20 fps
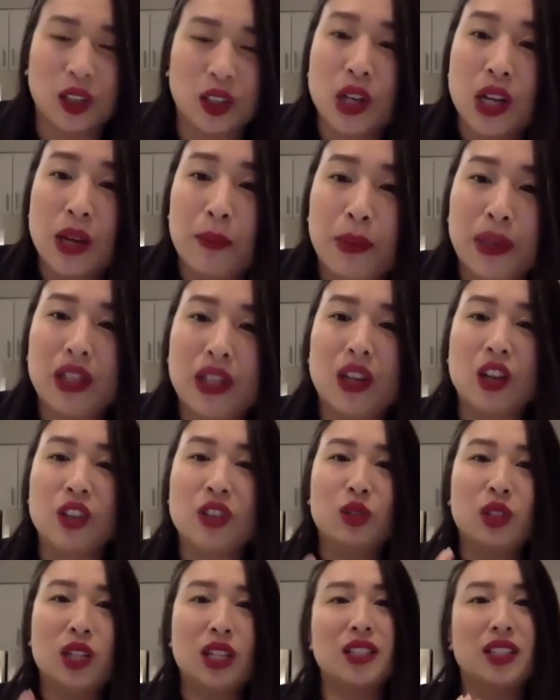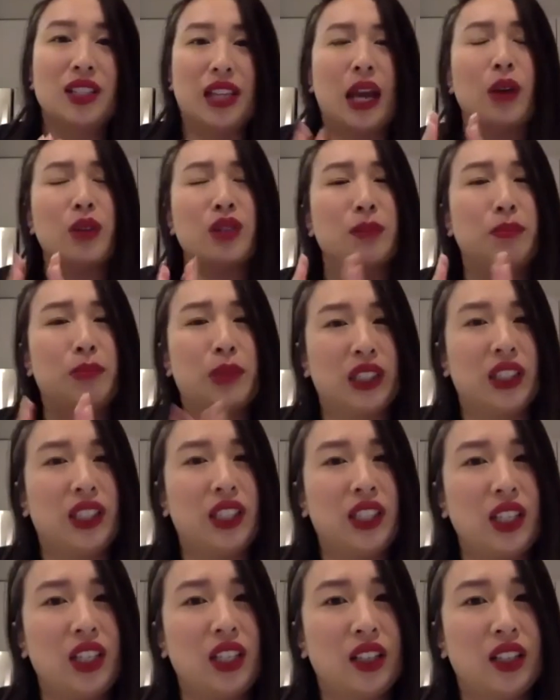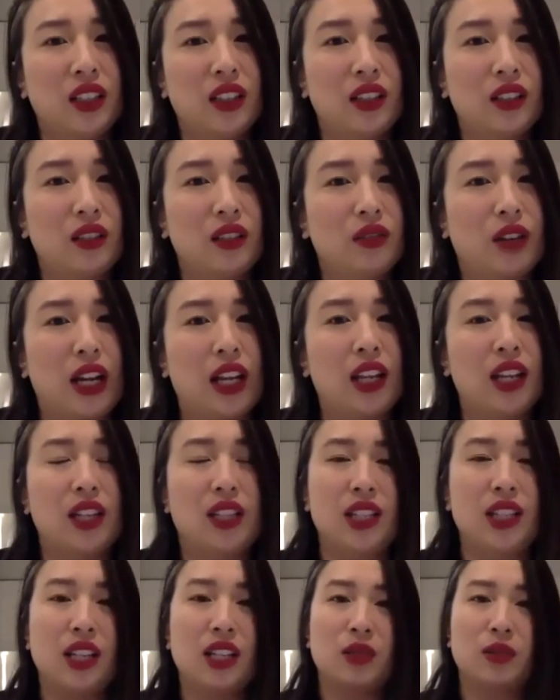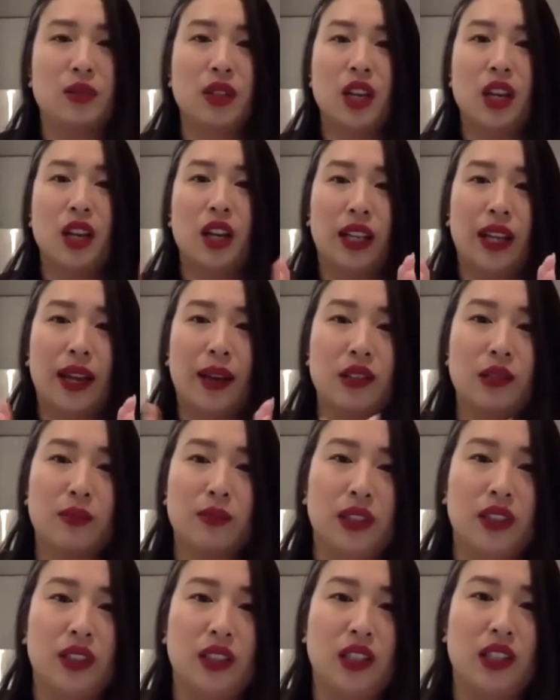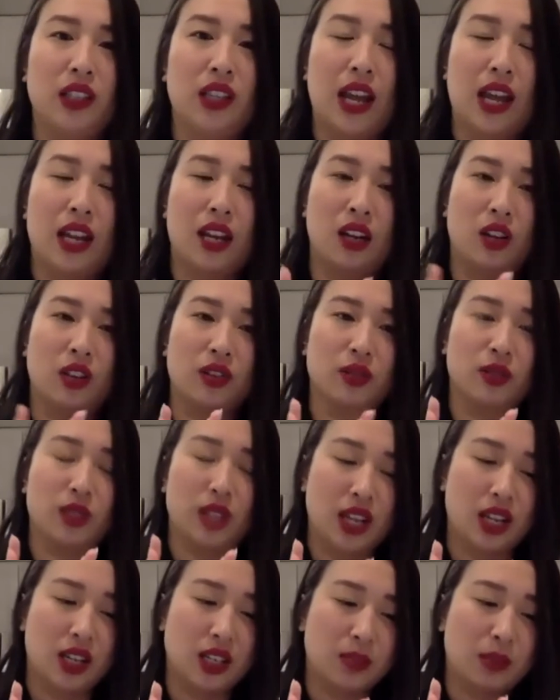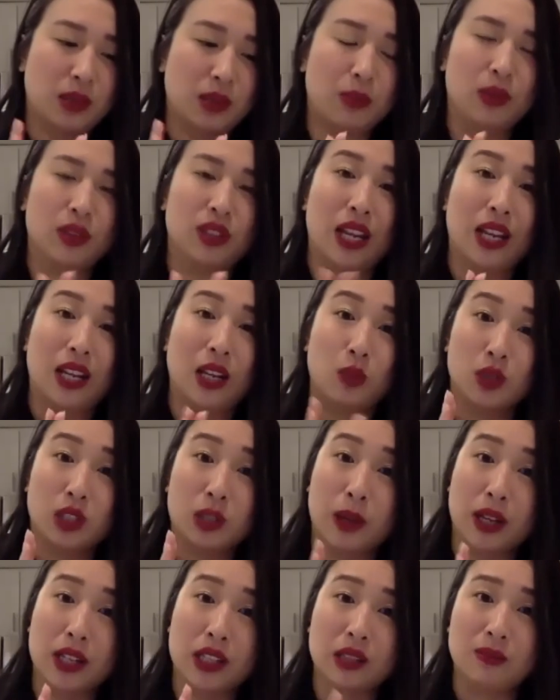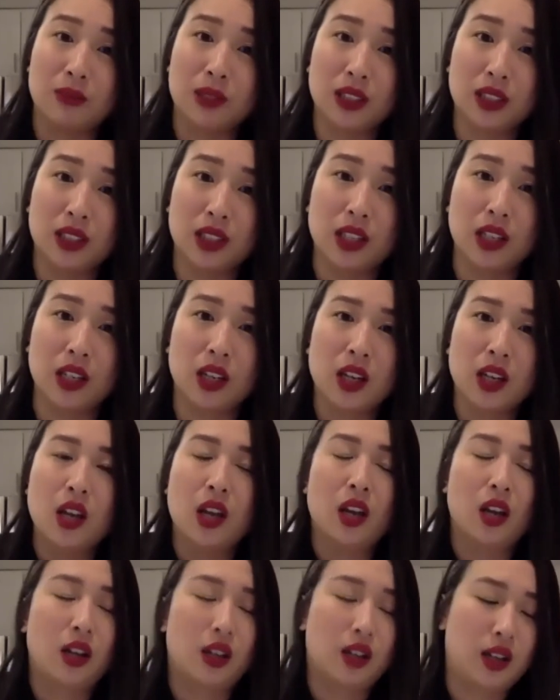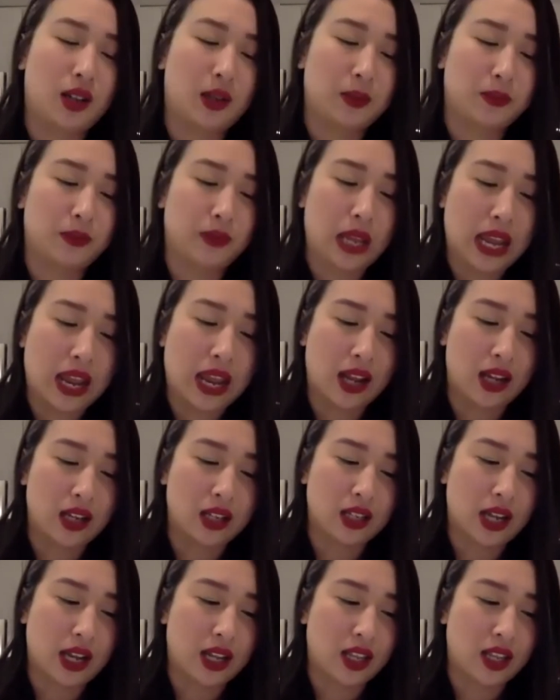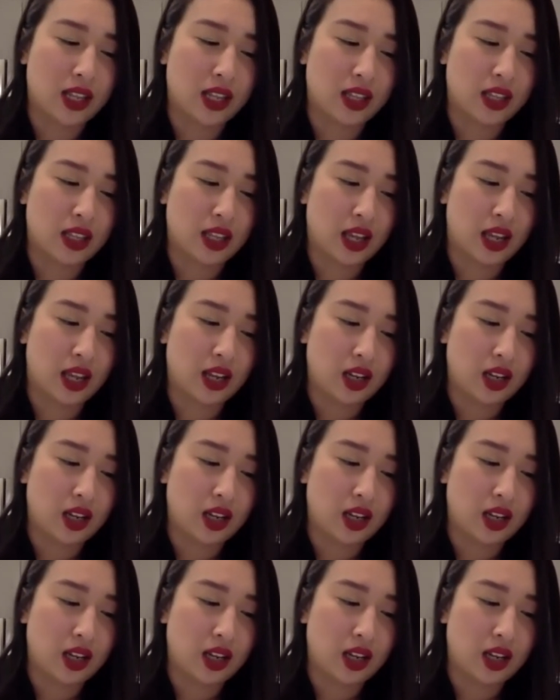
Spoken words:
but it also takes accountability, right? It takes accountability, and it also takes people taking responsibility. And I think that,